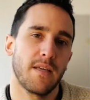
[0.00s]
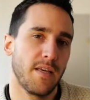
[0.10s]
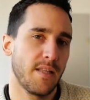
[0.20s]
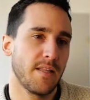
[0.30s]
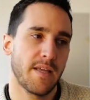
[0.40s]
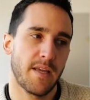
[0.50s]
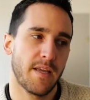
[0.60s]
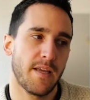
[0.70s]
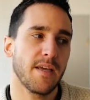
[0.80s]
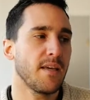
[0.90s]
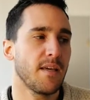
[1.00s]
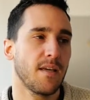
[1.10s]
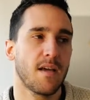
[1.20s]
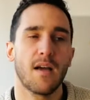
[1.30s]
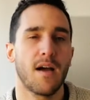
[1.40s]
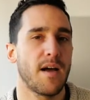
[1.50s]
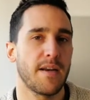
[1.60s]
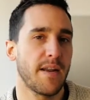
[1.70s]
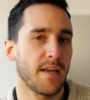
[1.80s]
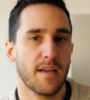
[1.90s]
in the
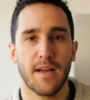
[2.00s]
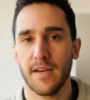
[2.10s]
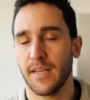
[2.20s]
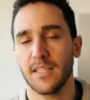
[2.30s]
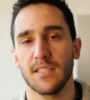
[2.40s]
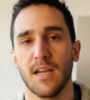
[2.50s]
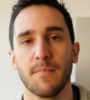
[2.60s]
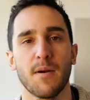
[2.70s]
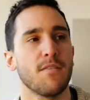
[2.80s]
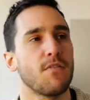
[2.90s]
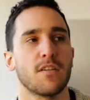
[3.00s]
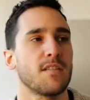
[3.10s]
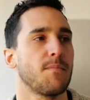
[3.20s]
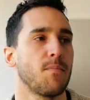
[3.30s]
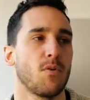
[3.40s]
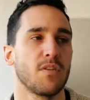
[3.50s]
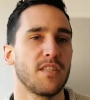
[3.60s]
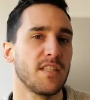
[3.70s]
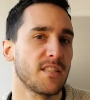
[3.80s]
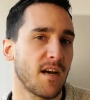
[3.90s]
an X number, for example
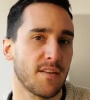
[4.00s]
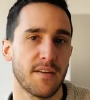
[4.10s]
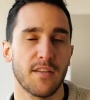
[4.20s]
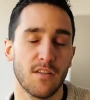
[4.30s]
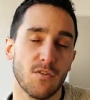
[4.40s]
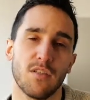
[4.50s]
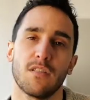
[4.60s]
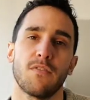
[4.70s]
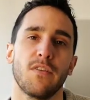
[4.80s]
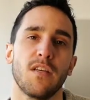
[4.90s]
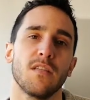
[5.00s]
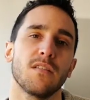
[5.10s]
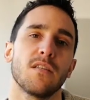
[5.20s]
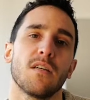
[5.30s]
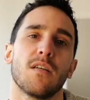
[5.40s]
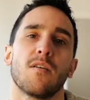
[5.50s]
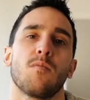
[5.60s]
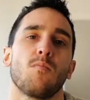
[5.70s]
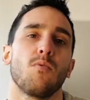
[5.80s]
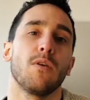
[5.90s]
600 units of this
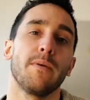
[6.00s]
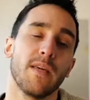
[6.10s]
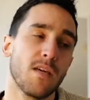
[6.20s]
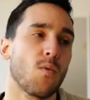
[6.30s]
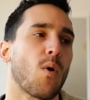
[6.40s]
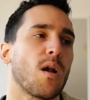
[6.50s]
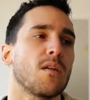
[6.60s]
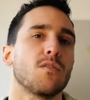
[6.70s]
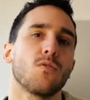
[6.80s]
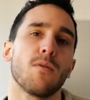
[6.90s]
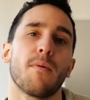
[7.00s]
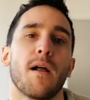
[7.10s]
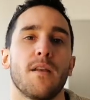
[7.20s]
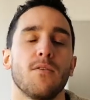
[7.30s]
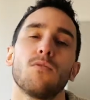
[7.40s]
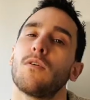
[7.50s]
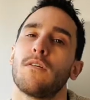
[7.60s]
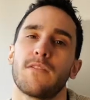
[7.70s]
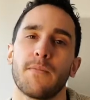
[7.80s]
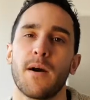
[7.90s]
will be equal to the value
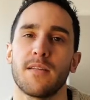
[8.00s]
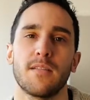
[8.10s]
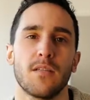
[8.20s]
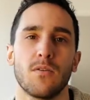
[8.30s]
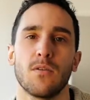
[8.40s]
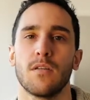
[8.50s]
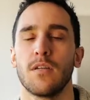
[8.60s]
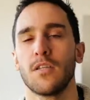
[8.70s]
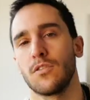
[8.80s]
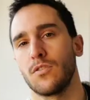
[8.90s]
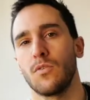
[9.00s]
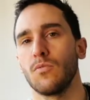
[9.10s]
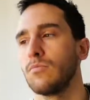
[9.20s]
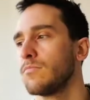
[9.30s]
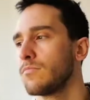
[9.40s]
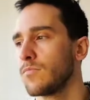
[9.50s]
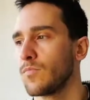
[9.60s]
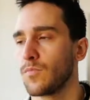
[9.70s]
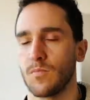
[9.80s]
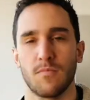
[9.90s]
of the bicycle. So
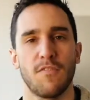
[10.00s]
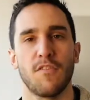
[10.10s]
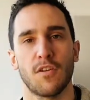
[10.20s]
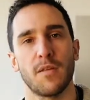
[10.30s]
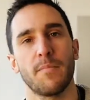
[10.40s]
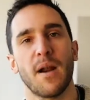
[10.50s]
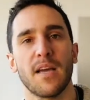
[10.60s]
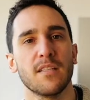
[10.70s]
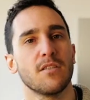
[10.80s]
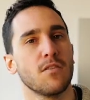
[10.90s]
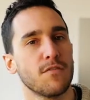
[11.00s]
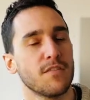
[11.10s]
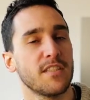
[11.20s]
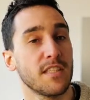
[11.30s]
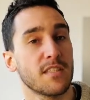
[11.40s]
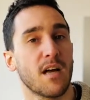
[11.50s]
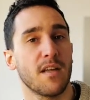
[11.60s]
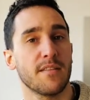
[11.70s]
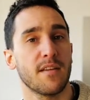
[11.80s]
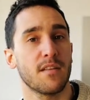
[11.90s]
for the price of
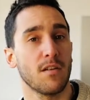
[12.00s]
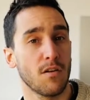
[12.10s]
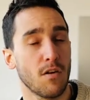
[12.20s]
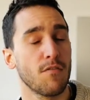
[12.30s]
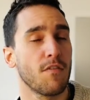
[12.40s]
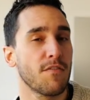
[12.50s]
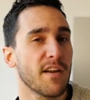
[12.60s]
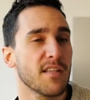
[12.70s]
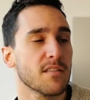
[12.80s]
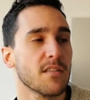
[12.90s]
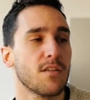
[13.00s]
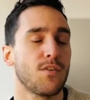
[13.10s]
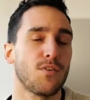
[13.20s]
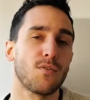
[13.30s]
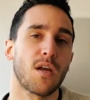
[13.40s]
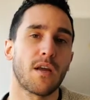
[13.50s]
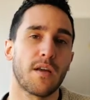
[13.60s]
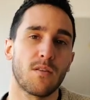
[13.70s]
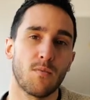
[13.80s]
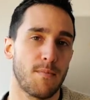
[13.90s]
600 loaf of bread you can
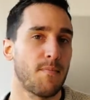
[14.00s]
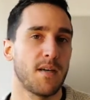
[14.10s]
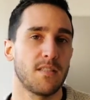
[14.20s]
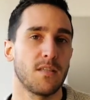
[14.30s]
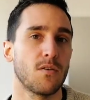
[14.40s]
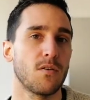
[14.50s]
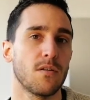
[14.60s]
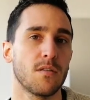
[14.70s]
get one bicycle.